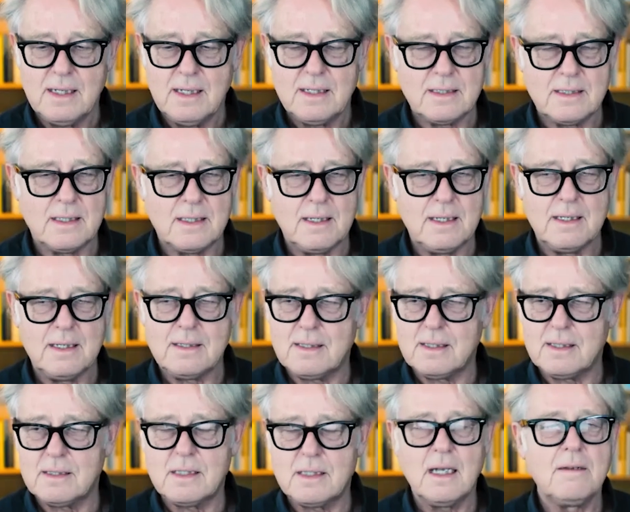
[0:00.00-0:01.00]
is the is
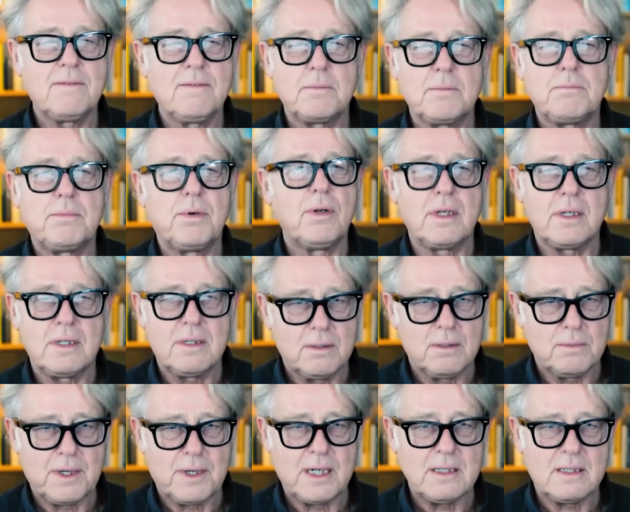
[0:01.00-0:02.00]
the silver bullet to
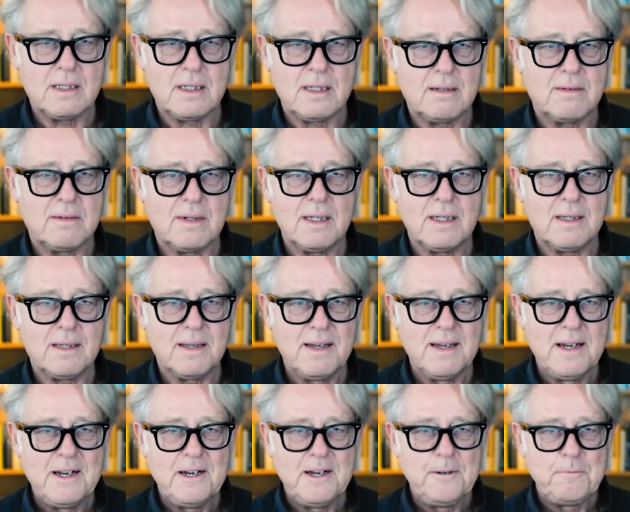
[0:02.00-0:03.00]
pricing, right?
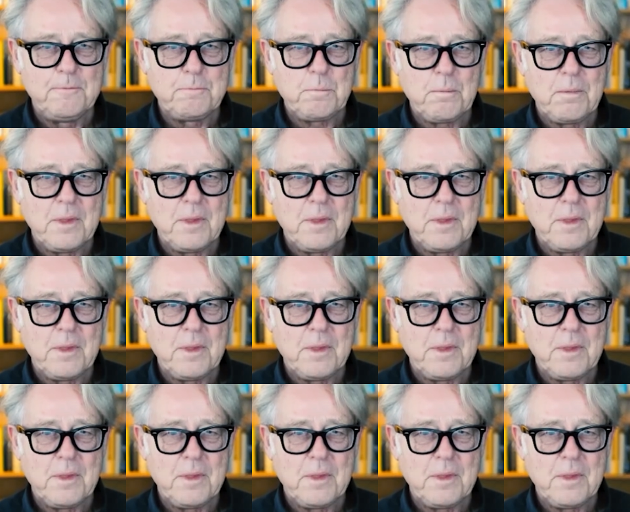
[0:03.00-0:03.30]
Mm-hmm.